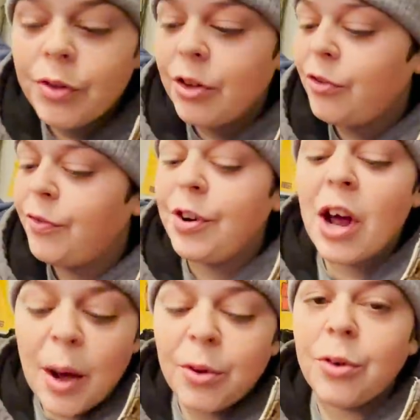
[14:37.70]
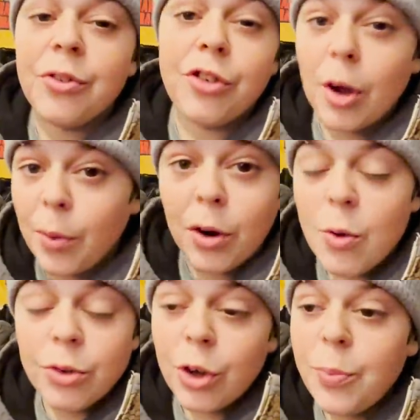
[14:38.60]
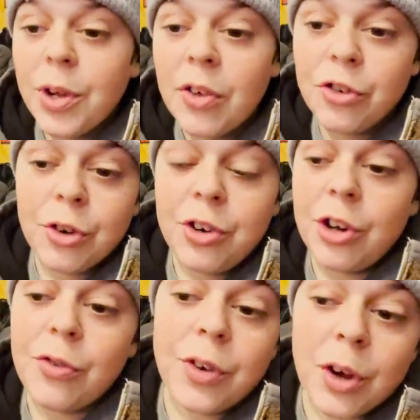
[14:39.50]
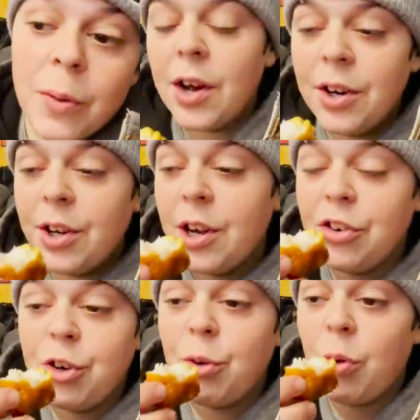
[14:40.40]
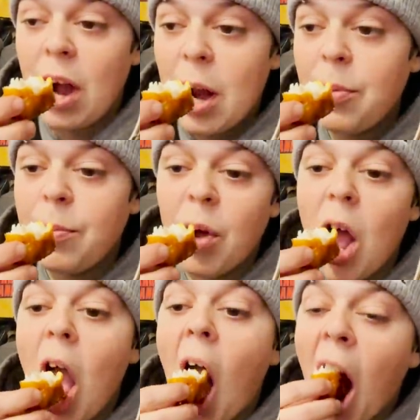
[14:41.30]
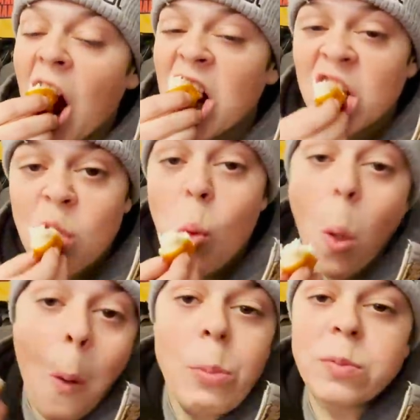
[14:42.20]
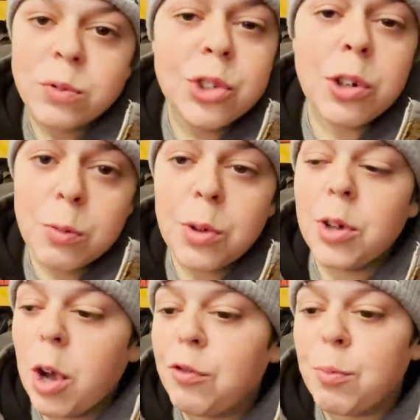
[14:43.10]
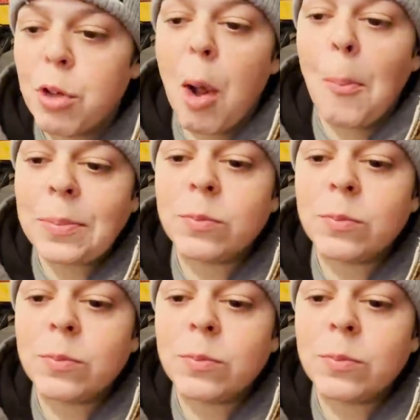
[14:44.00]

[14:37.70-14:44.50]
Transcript: this phenomenal supper. I really hope you guys enjoyed today's video. I didn't catch crap, but still a really awesome time.